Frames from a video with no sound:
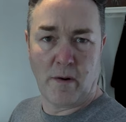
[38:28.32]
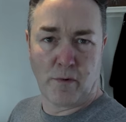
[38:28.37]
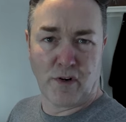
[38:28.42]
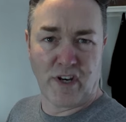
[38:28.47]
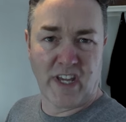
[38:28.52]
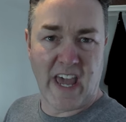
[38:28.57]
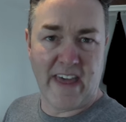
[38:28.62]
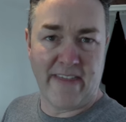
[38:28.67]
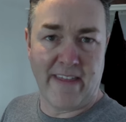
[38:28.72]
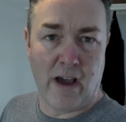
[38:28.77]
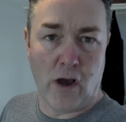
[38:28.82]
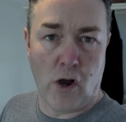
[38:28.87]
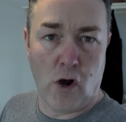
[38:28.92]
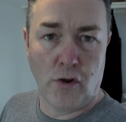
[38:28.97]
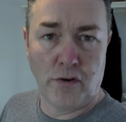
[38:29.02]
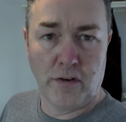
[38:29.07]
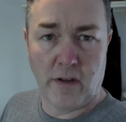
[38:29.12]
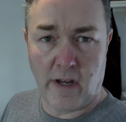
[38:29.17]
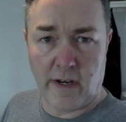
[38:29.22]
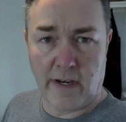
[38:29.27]
I'm going to get that
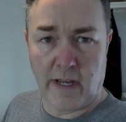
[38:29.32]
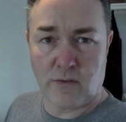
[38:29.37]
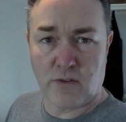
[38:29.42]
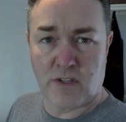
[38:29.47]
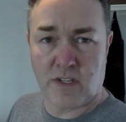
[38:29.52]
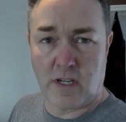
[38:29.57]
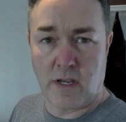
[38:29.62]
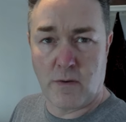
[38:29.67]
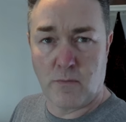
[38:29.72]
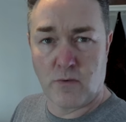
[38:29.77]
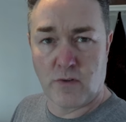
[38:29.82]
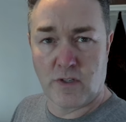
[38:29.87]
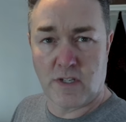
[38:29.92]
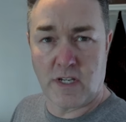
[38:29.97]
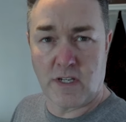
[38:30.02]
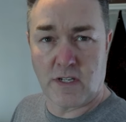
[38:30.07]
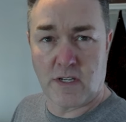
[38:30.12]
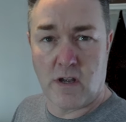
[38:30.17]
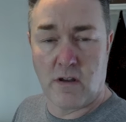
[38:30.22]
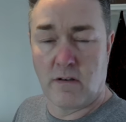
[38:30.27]
on and I'll see once
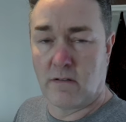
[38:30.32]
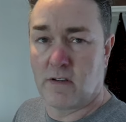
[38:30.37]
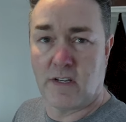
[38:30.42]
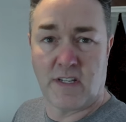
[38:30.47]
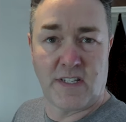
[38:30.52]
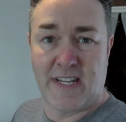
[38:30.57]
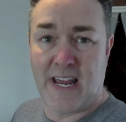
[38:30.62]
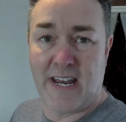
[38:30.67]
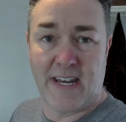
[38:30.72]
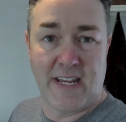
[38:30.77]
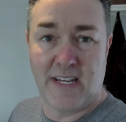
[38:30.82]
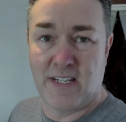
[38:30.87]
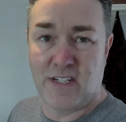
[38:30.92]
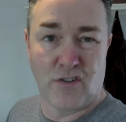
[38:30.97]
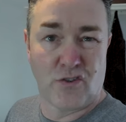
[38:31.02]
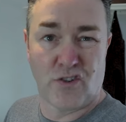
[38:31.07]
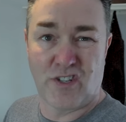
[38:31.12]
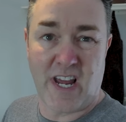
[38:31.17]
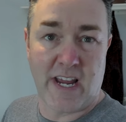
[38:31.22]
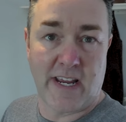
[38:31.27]
it's on. It's dead
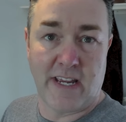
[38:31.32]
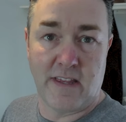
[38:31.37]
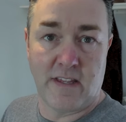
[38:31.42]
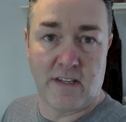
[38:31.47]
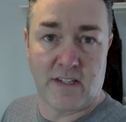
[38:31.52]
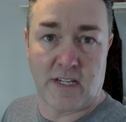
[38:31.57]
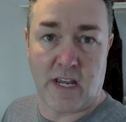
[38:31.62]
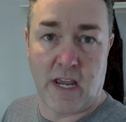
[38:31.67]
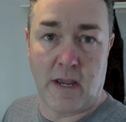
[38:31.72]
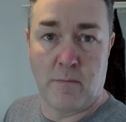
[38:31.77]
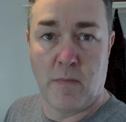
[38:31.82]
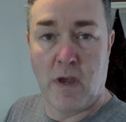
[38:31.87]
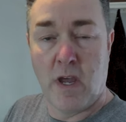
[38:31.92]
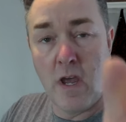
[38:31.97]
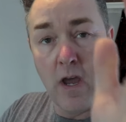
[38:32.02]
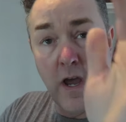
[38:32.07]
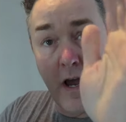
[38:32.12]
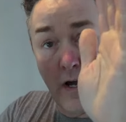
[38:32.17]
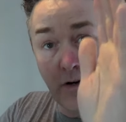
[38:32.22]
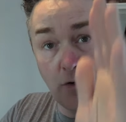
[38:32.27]
easy, just hang it the same
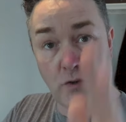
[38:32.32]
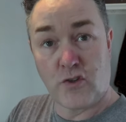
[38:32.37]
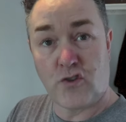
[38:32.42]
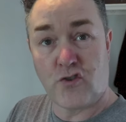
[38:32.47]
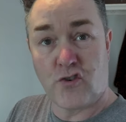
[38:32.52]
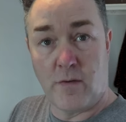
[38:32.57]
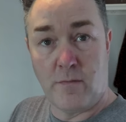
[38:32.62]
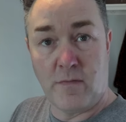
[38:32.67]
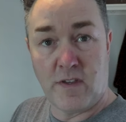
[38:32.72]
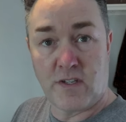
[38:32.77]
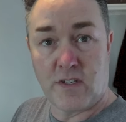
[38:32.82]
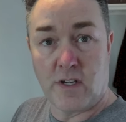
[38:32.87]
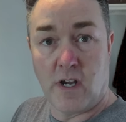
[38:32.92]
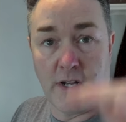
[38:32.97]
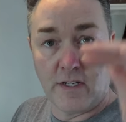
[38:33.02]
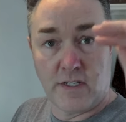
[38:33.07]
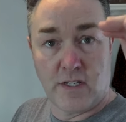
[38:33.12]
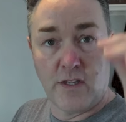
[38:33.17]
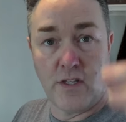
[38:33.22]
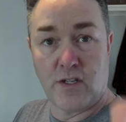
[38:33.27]
and just trim the
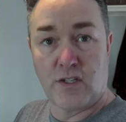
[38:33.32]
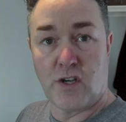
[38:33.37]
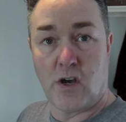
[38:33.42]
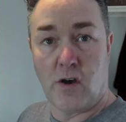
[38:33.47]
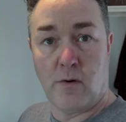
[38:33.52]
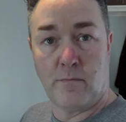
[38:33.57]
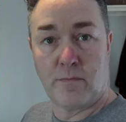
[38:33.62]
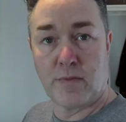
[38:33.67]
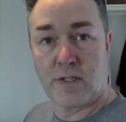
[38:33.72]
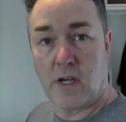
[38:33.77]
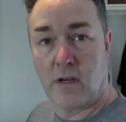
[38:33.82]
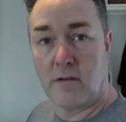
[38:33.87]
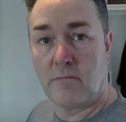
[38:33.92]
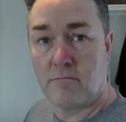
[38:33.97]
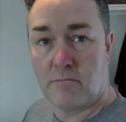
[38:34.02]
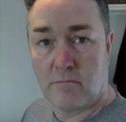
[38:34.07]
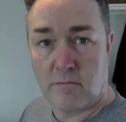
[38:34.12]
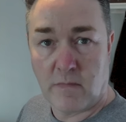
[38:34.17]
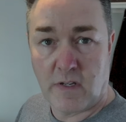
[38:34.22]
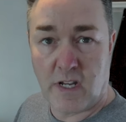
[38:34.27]
sides and the top. So
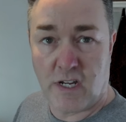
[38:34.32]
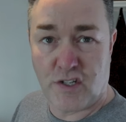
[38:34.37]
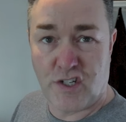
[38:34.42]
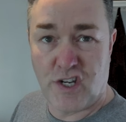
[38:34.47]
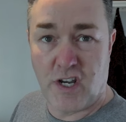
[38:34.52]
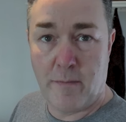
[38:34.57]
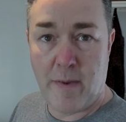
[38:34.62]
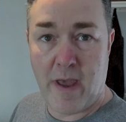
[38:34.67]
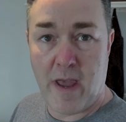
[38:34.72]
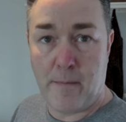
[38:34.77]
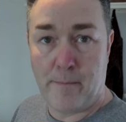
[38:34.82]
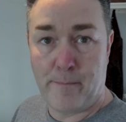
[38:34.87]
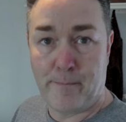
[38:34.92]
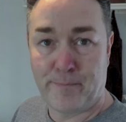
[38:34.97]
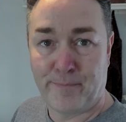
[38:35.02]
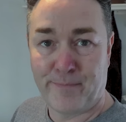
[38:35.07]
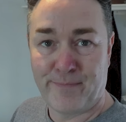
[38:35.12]
catch you in a bit.